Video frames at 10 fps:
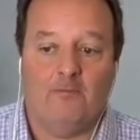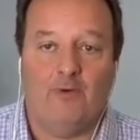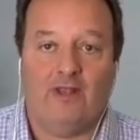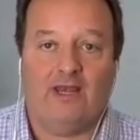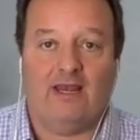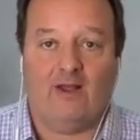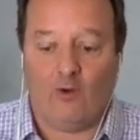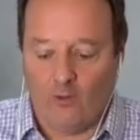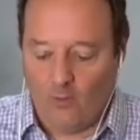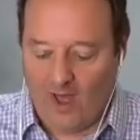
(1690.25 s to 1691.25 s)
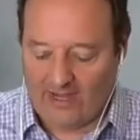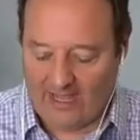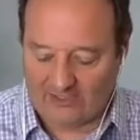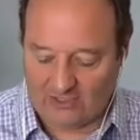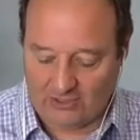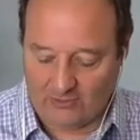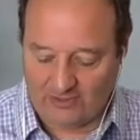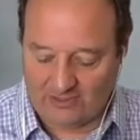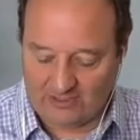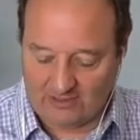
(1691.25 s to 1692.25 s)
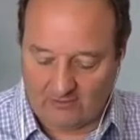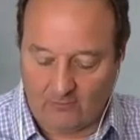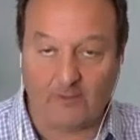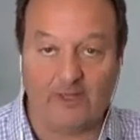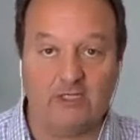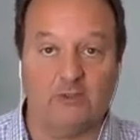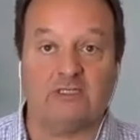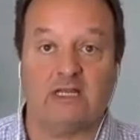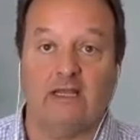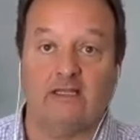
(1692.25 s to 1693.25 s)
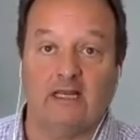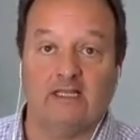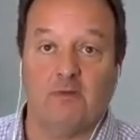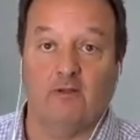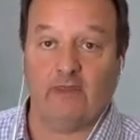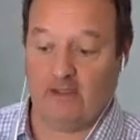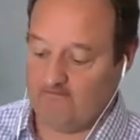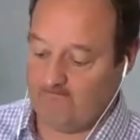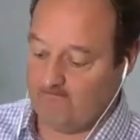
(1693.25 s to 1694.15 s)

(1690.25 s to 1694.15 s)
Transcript: But all Wyatt has to do is, what am I doing today? Today's Monday.